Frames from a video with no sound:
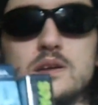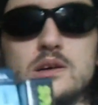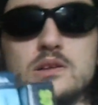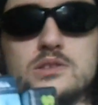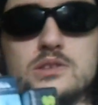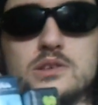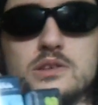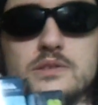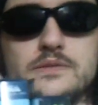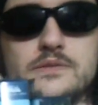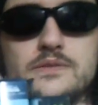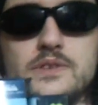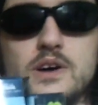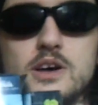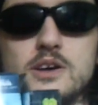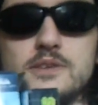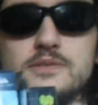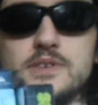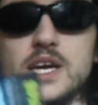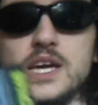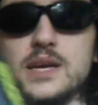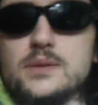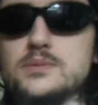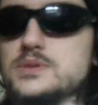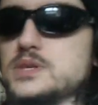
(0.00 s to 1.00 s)
lot of
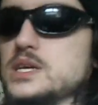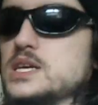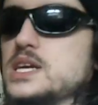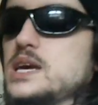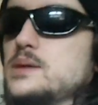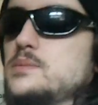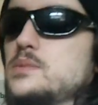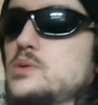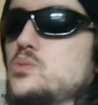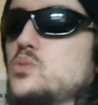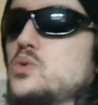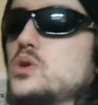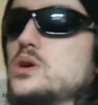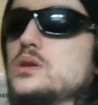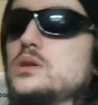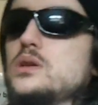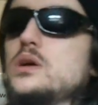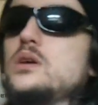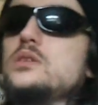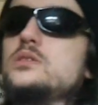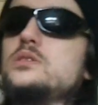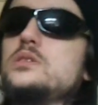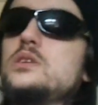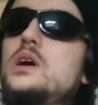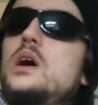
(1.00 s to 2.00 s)
5 games. They came in one
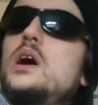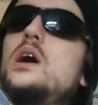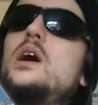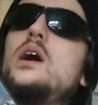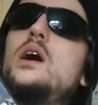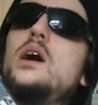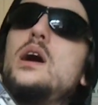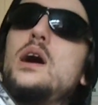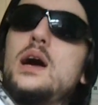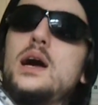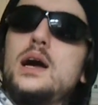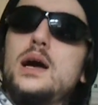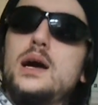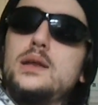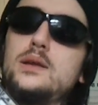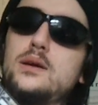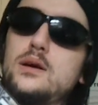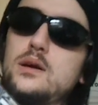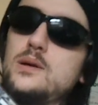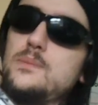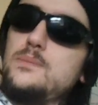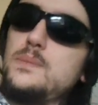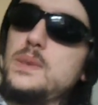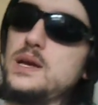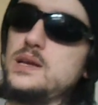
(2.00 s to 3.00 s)
lot, and
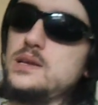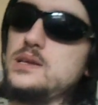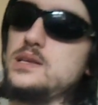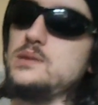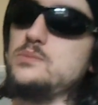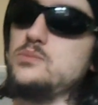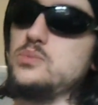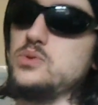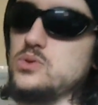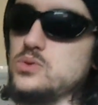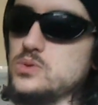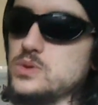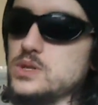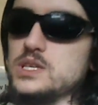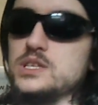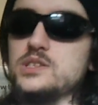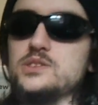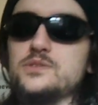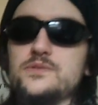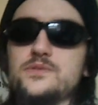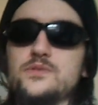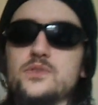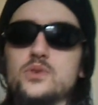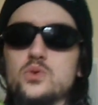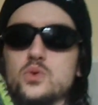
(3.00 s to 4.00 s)
I mainly bought
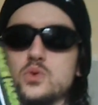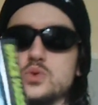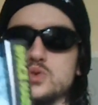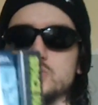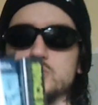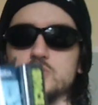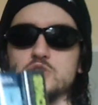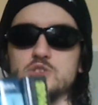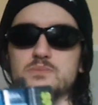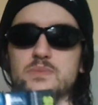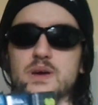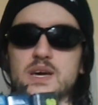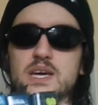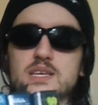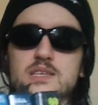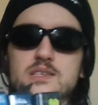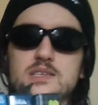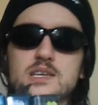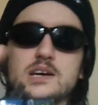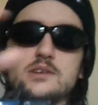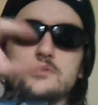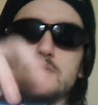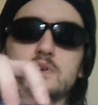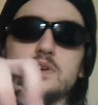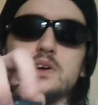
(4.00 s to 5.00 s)
this for
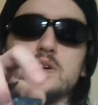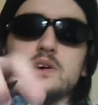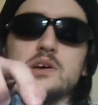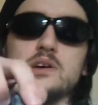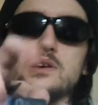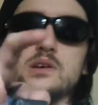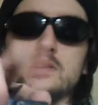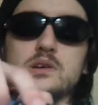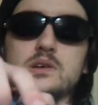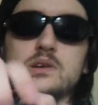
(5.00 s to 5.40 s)
Space Harrier,